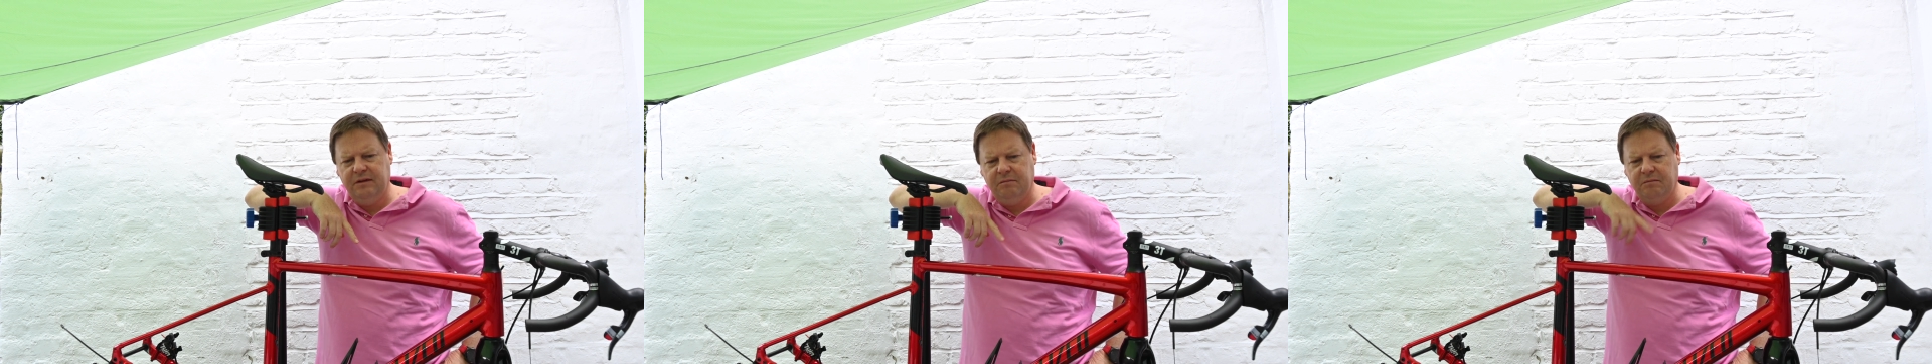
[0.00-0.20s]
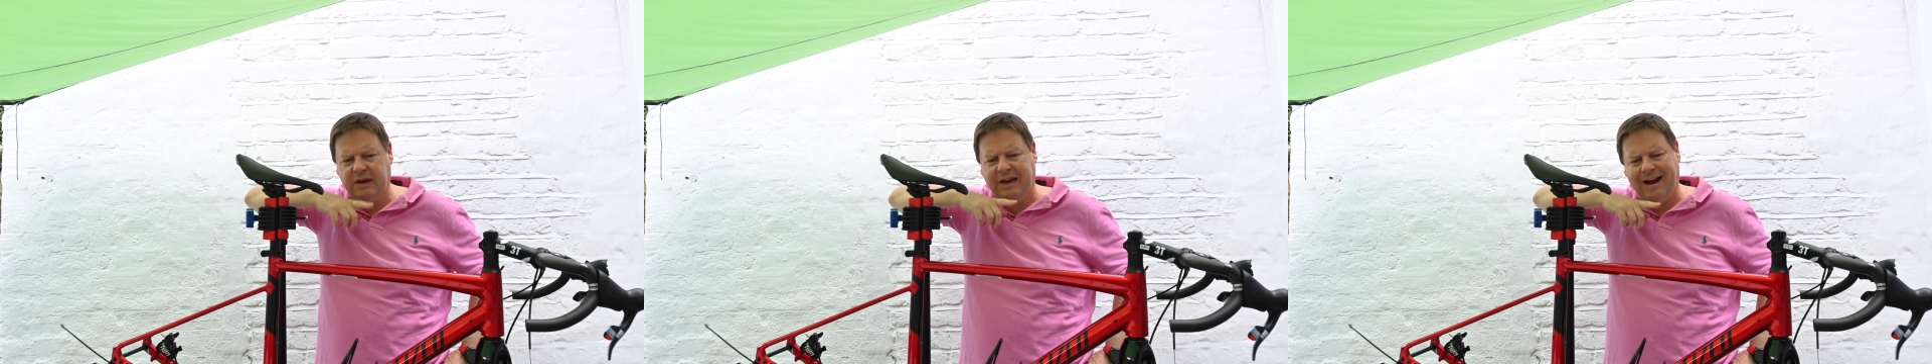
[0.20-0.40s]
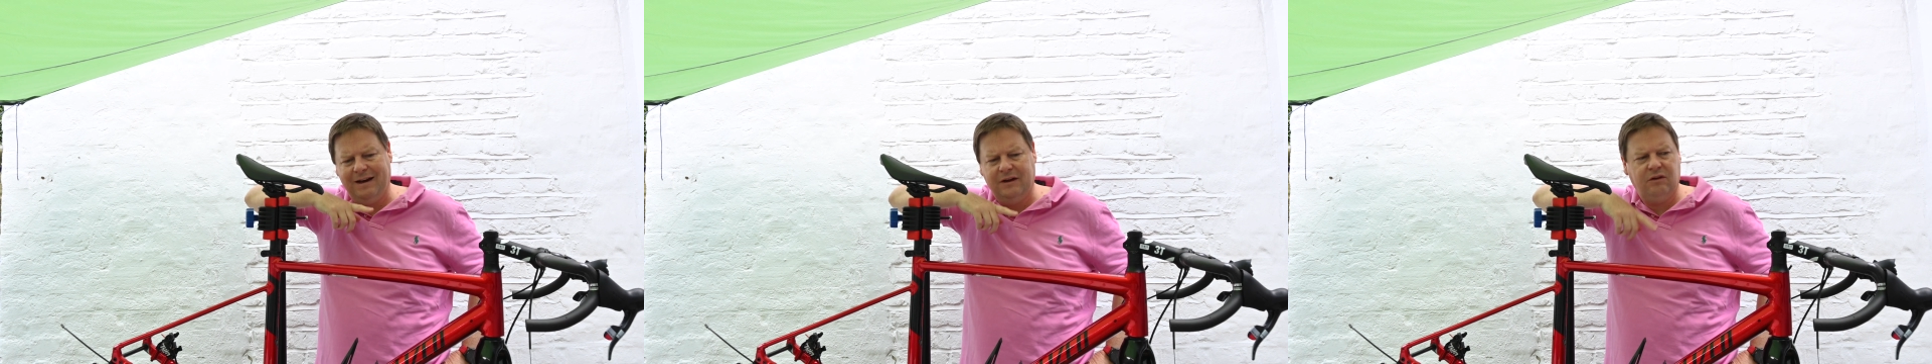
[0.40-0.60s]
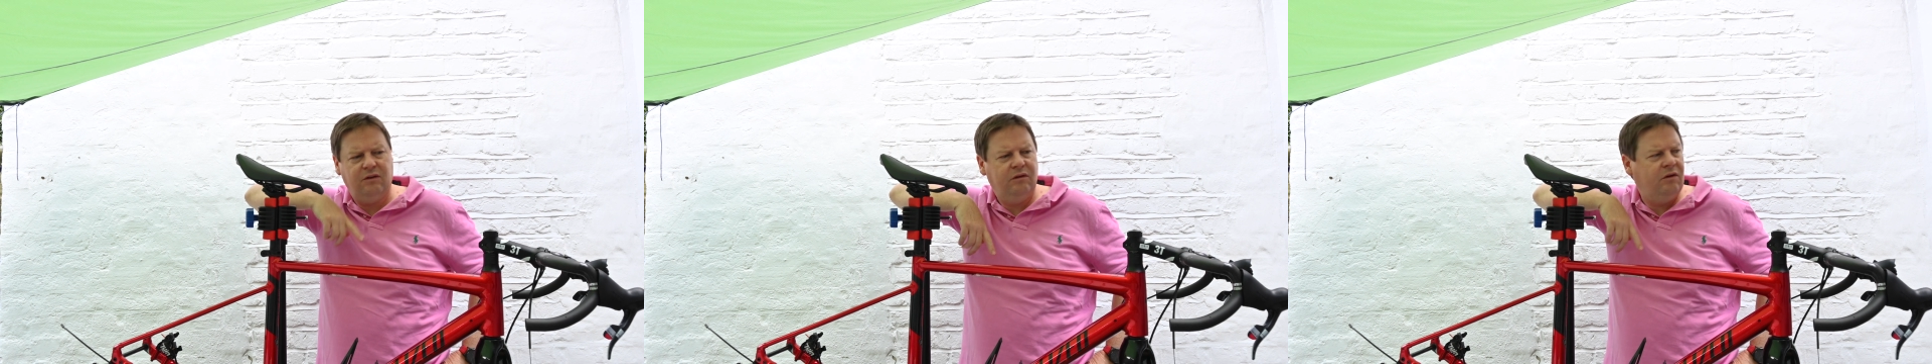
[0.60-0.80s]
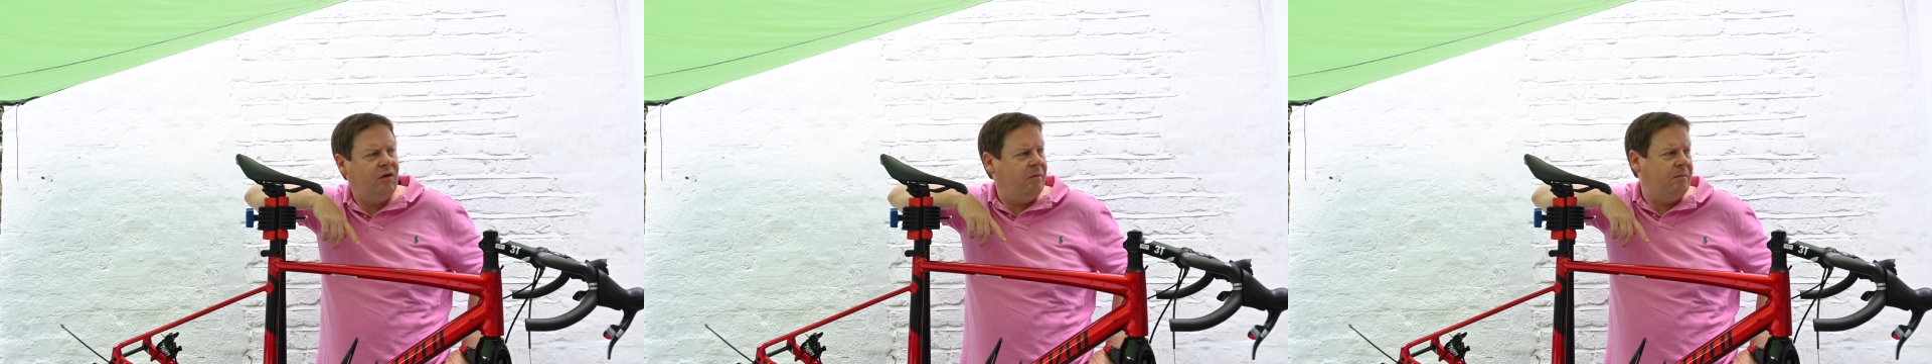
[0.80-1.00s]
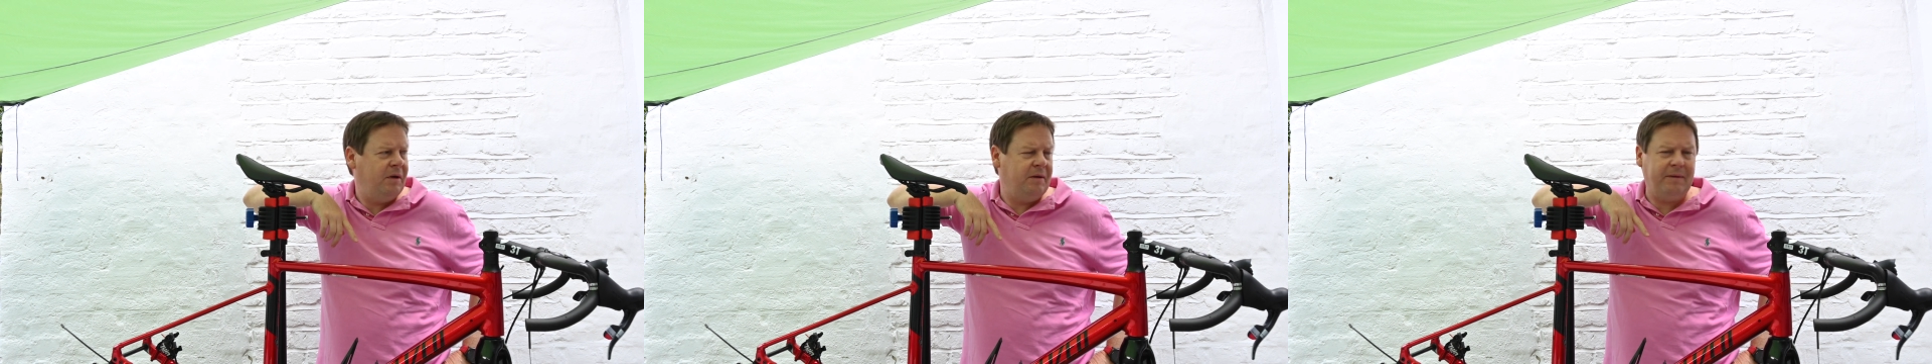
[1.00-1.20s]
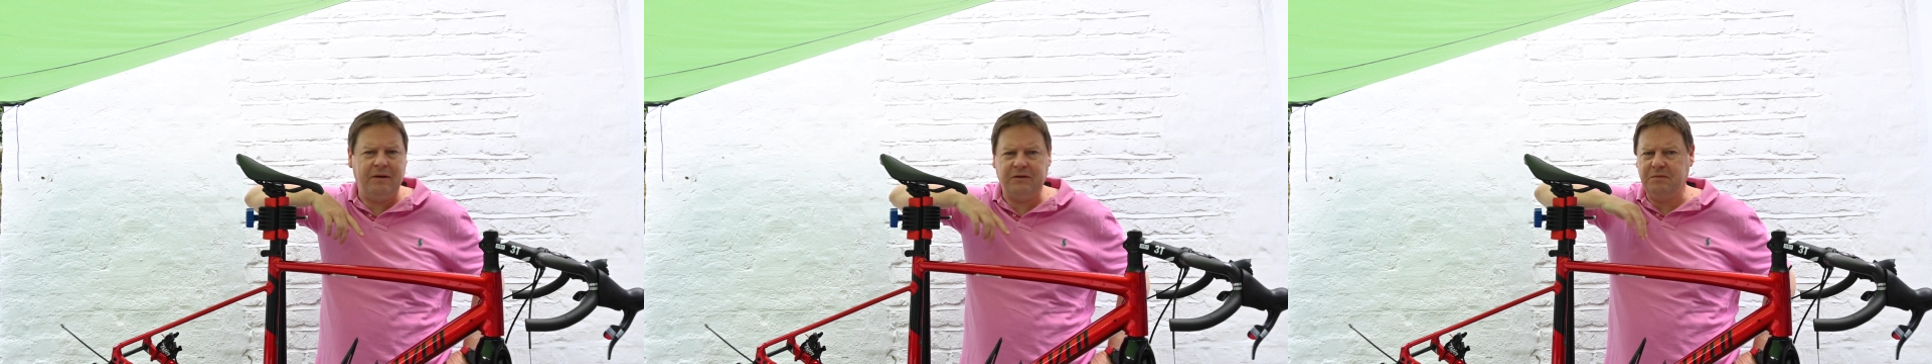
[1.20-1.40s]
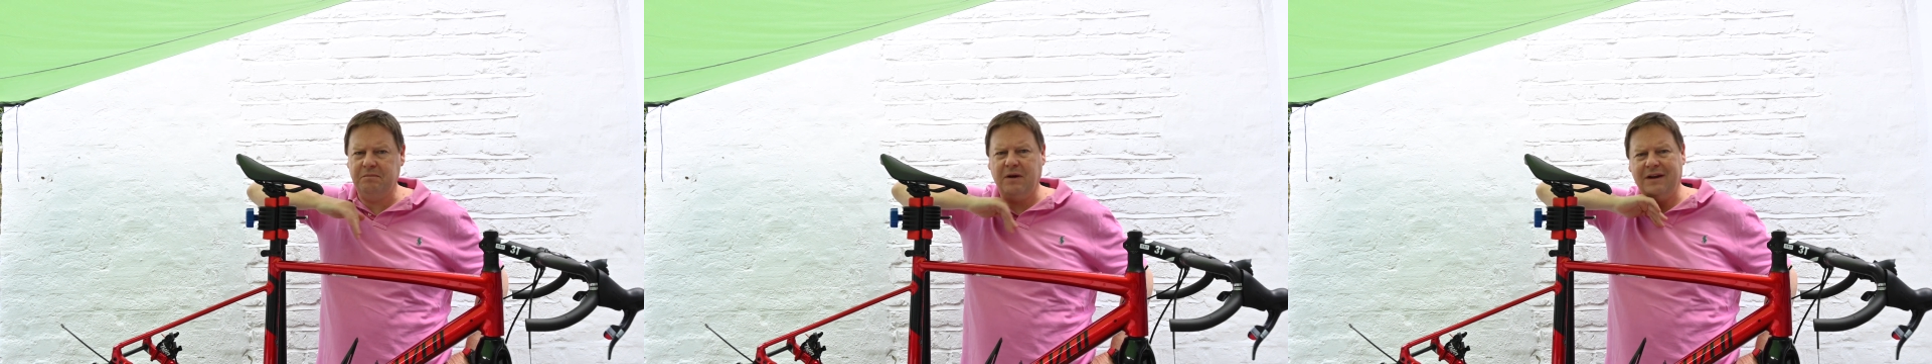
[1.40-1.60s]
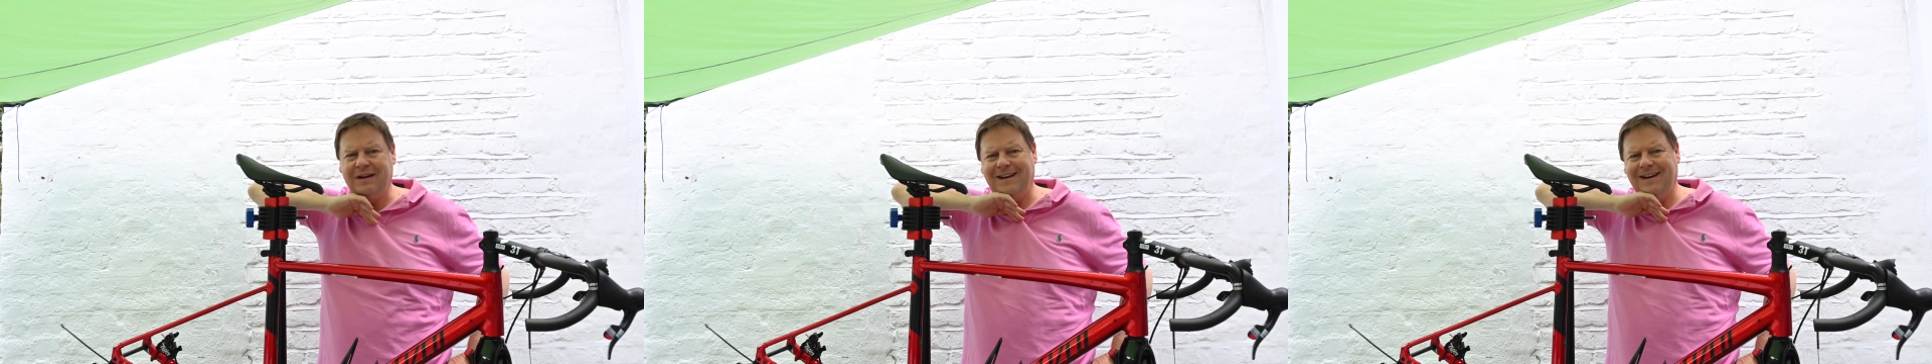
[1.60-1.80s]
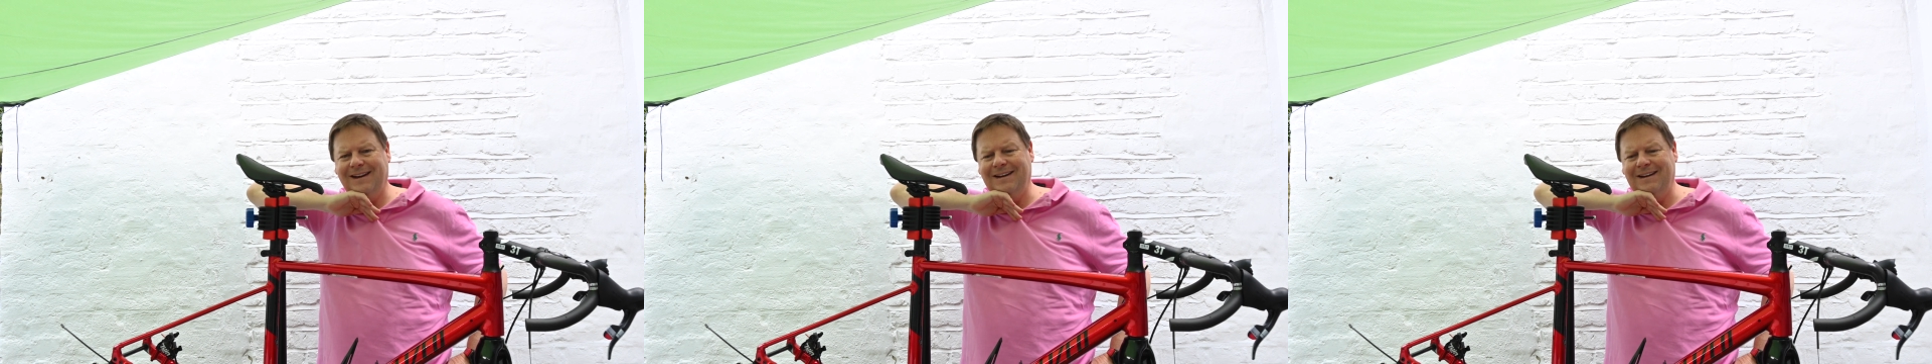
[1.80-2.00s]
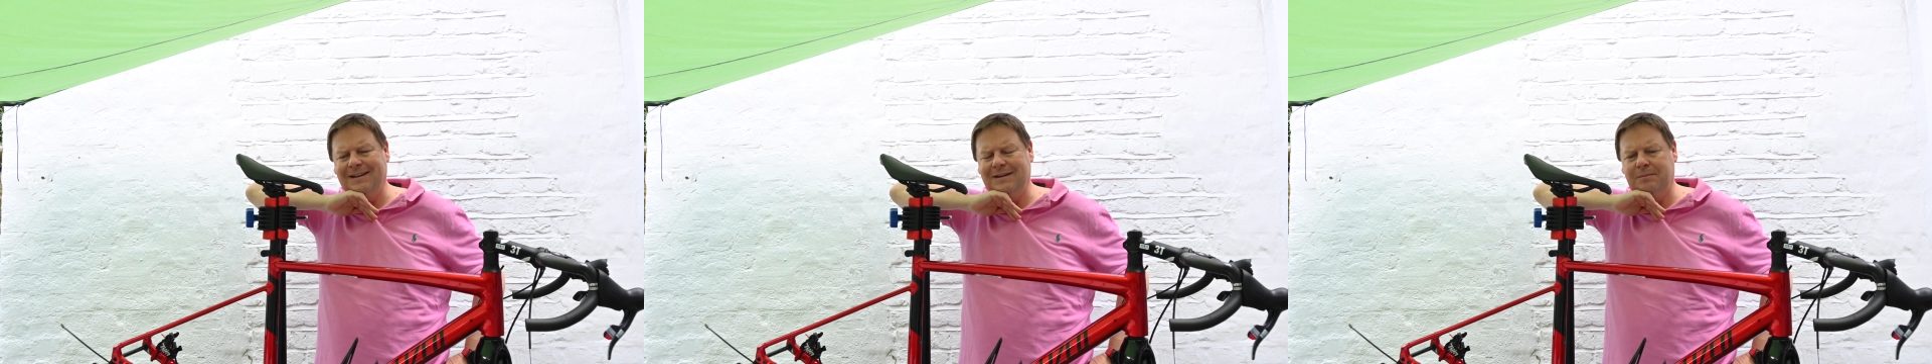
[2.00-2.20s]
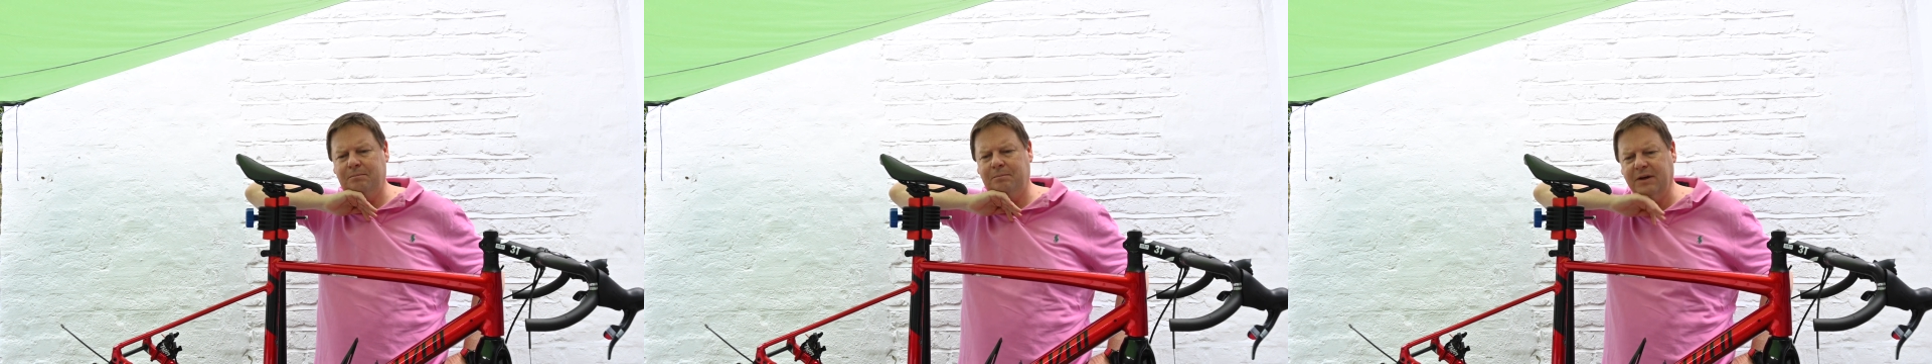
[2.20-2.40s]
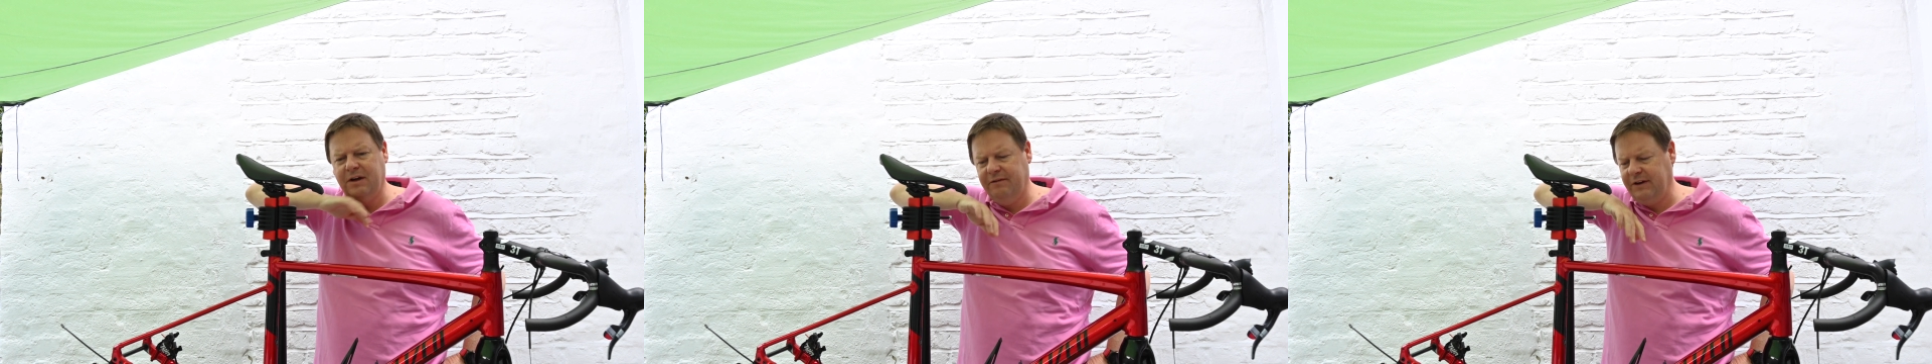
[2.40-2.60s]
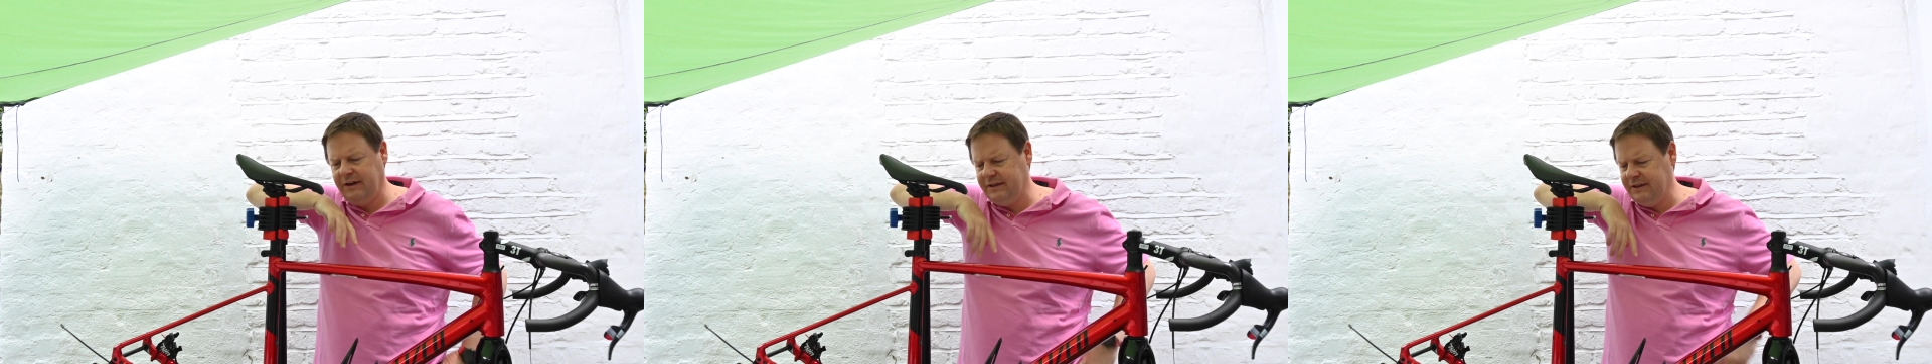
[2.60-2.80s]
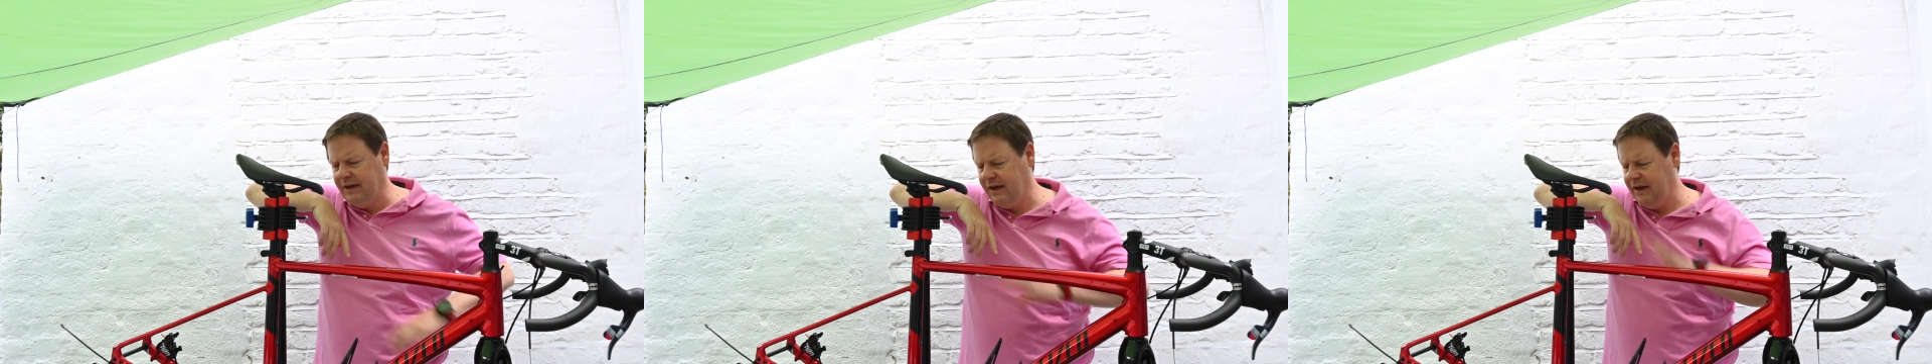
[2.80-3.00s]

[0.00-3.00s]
mechanical on my mountain bike, and it is perfect.